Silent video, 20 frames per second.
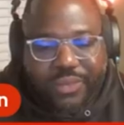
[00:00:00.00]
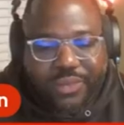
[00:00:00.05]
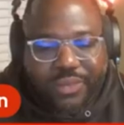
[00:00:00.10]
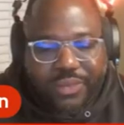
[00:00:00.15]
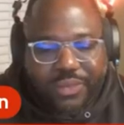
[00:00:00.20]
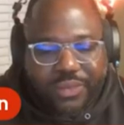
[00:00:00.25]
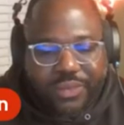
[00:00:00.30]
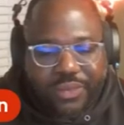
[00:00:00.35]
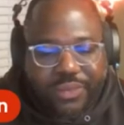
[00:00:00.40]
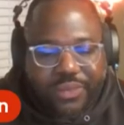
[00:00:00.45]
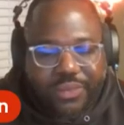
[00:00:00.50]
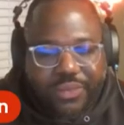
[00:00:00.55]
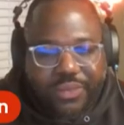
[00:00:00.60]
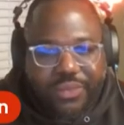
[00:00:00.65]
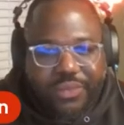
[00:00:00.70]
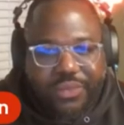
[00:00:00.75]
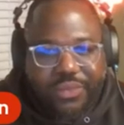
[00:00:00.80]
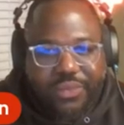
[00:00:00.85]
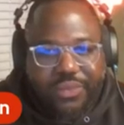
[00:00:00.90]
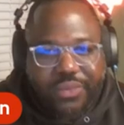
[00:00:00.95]

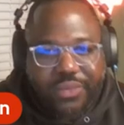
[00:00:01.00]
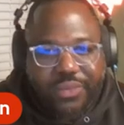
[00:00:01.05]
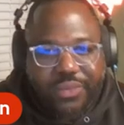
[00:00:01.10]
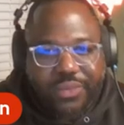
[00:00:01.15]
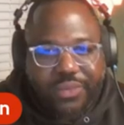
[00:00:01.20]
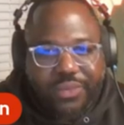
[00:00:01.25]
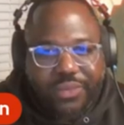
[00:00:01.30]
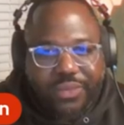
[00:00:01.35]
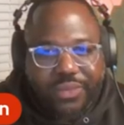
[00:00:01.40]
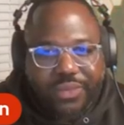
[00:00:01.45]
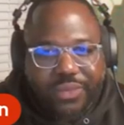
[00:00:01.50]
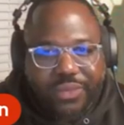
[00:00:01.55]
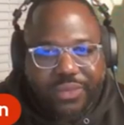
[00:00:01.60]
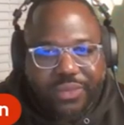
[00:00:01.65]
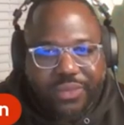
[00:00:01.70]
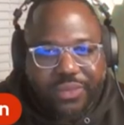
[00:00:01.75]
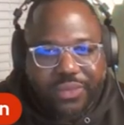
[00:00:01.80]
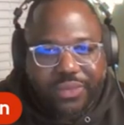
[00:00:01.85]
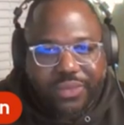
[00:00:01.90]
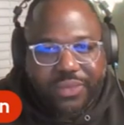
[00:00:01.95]

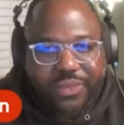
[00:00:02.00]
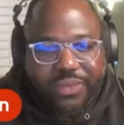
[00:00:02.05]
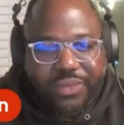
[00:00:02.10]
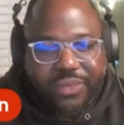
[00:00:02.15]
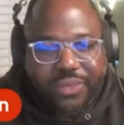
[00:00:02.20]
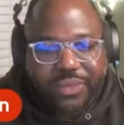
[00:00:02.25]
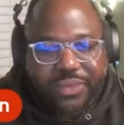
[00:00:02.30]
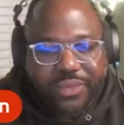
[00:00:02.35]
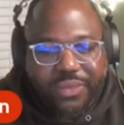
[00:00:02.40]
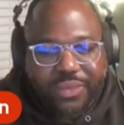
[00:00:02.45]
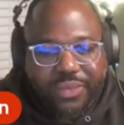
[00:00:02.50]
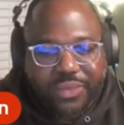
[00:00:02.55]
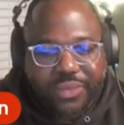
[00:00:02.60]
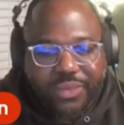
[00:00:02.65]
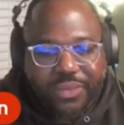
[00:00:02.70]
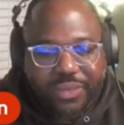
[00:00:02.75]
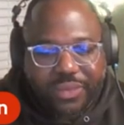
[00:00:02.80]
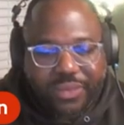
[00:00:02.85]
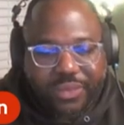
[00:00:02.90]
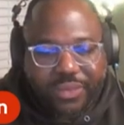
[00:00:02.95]

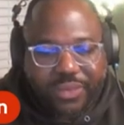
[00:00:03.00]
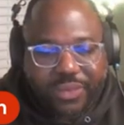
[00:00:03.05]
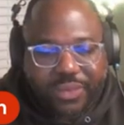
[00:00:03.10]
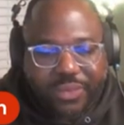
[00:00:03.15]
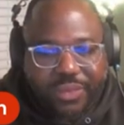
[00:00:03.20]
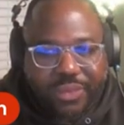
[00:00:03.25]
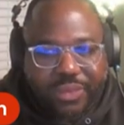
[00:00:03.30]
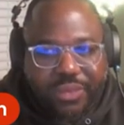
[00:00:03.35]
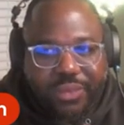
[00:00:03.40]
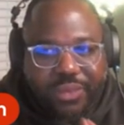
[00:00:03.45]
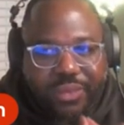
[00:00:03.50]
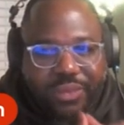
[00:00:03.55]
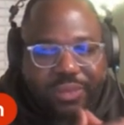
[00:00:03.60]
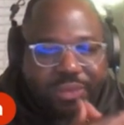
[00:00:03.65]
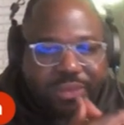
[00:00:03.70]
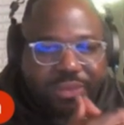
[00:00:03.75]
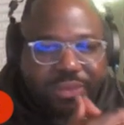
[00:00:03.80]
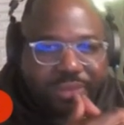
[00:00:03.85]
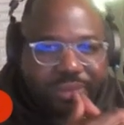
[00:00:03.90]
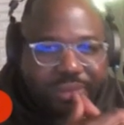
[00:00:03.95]

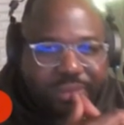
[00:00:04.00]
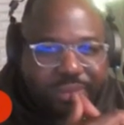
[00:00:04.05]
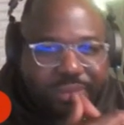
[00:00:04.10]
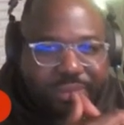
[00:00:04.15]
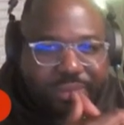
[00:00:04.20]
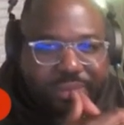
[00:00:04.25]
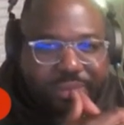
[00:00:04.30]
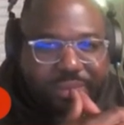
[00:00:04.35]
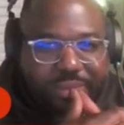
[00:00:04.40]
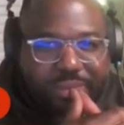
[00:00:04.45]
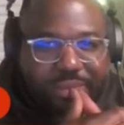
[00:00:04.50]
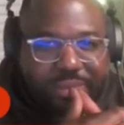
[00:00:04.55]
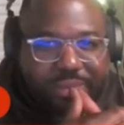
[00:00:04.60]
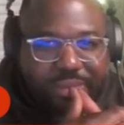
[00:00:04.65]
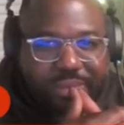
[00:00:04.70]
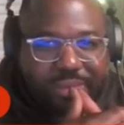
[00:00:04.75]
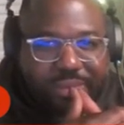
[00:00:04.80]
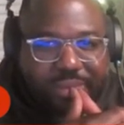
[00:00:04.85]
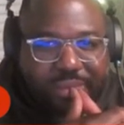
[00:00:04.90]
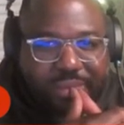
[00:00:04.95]

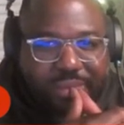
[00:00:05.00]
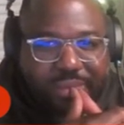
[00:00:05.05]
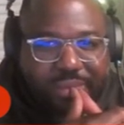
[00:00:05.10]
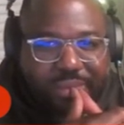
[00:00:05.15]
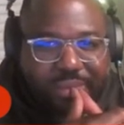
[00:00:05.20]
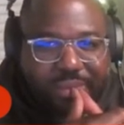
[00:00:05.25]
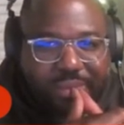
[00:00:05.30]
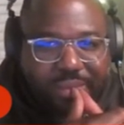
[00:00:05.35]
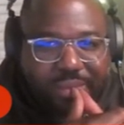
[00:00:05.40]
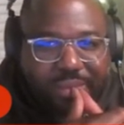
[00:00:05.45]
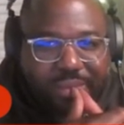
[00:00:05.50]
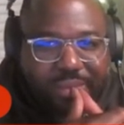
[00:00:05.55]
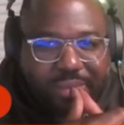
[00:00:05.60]
This person isn't speaking.